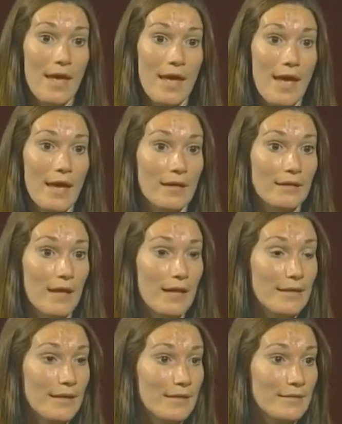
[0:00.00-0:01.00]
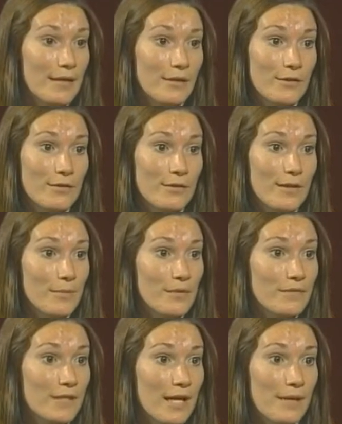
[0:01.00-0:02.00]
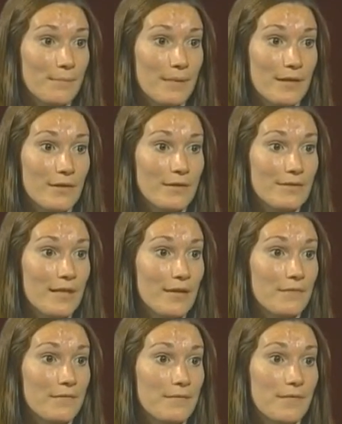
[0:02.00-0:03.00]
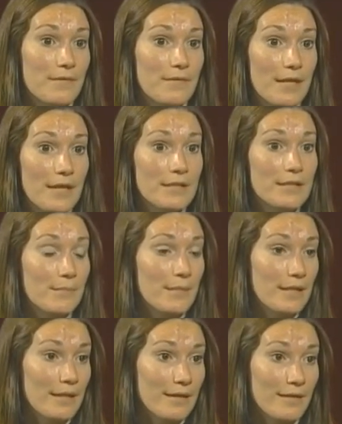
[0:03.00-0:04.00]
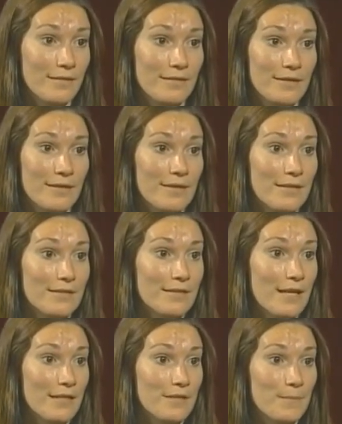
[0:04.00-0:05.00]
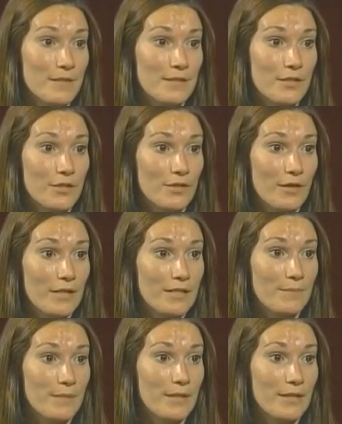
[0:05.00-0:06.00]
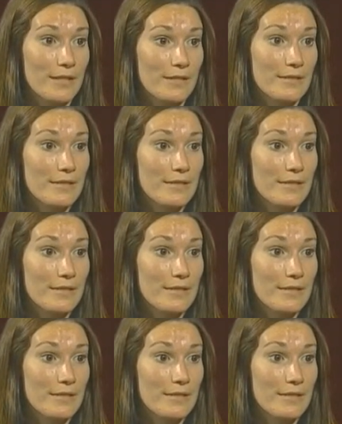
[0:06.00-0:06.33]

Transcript: And I can't tell you the number of times parents have thanked me and said it's been such a great experience.